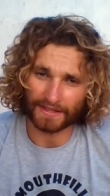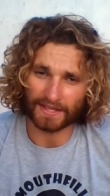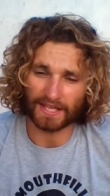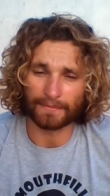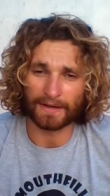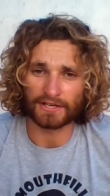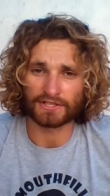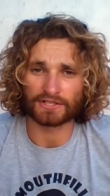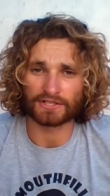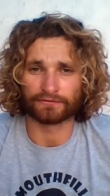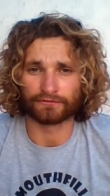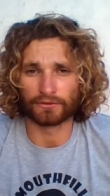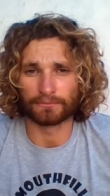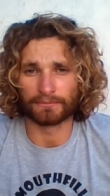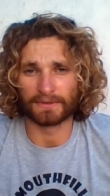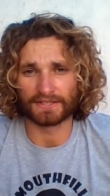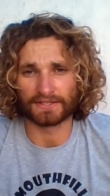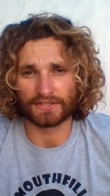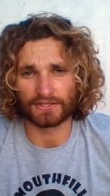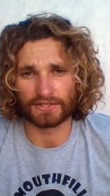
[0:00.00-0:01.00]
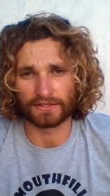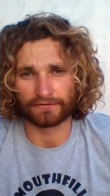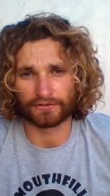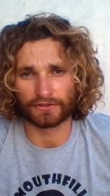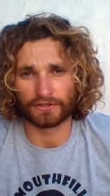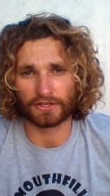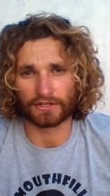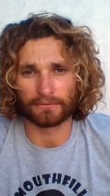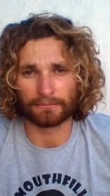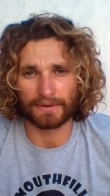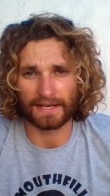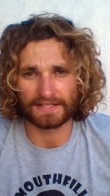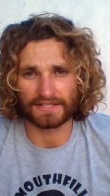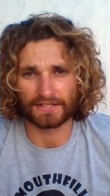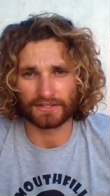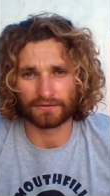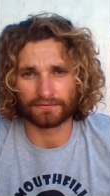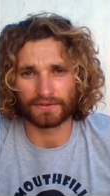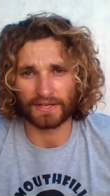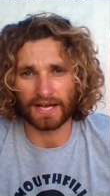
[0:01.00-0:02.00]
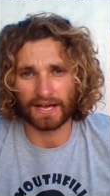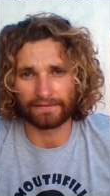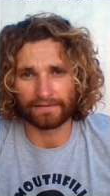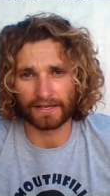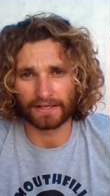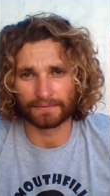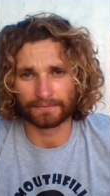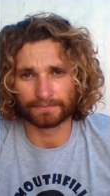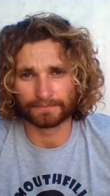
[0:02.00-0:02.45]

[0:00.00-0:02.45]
them extra few meters if you're a competitive diver.